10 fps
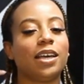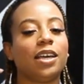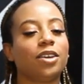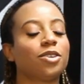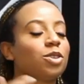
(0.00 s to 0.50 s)

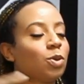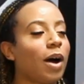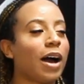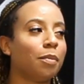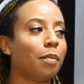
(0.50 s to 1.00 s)

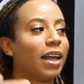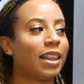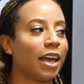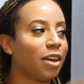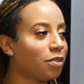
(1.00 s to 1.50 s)
intertwine my
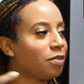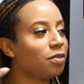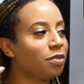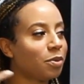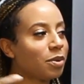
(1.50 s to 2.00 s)
life
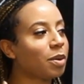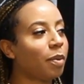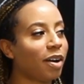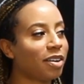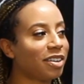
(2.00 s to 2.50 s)
with a
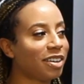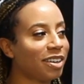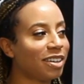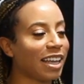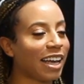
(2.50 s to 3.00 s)
partner.
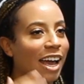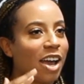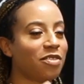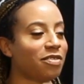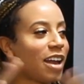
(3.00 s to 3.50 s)
Mm. Like I
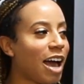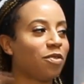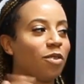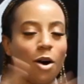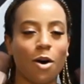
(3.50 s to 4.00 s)
have I've
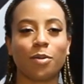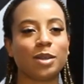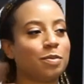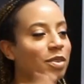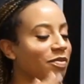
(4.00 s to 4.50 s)
always
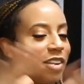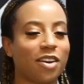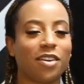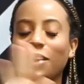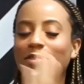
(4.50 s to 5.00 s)
been
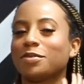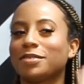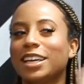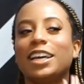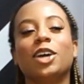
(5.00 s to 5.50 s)
very I've
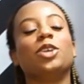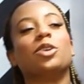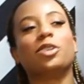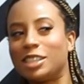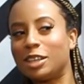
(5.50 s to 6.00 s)

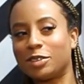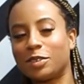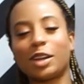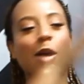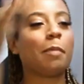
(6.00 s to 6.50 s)
your stuff's over
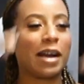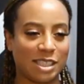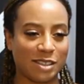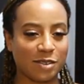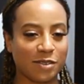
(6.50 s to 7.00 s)
there, my
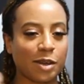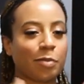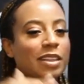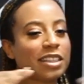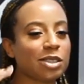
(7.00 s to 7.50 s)
stuff's over there.
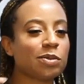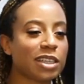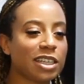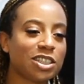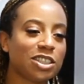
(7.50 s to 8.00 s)
Yep. But this
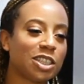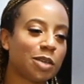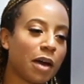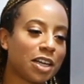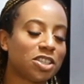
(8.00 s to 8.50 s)
relationship,
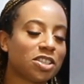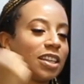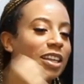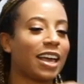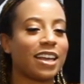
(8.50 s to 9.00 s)
I just
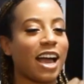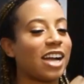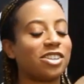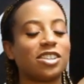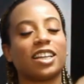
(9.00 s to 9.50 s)
let I
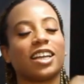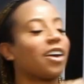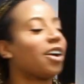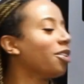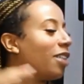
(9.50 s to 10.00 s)
just let
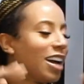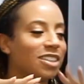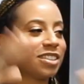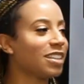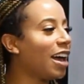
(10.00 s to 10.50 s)
I
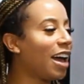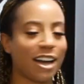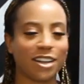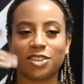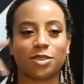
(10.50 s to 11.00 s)
yeah. just
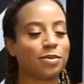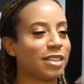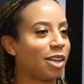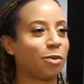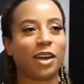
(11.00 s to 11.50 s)
I just was
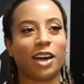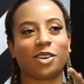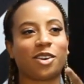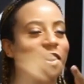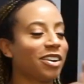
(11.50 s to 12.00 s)
like, we on the
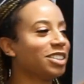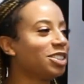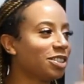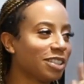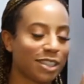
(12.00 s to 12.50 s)
car
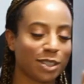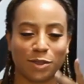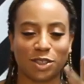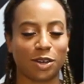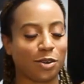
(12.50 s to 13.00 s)
insurance, we
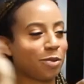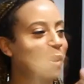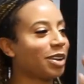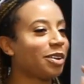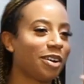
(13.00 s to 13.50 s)
shared the
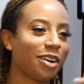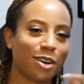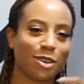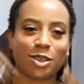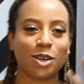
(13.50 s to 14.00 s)
credit
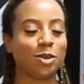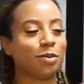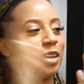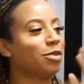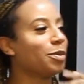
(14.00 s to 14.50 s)
cards, you
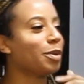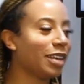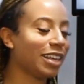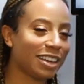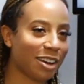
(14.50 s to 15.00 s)
living with
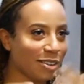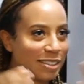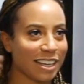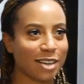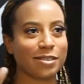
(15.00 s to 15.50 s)
me, you know what I'm
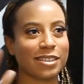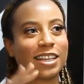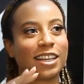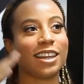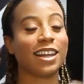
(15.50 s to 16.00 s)
saying? It was a
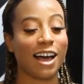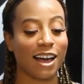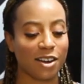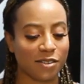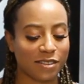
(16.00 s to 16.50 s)
lot
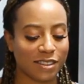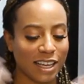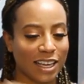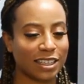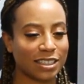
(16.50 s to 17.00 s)
of
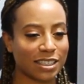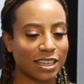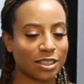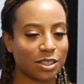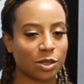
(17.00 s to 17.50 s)
things.
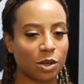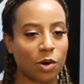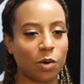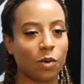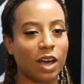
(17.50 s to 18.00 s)
And
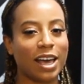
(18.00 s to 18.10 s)
so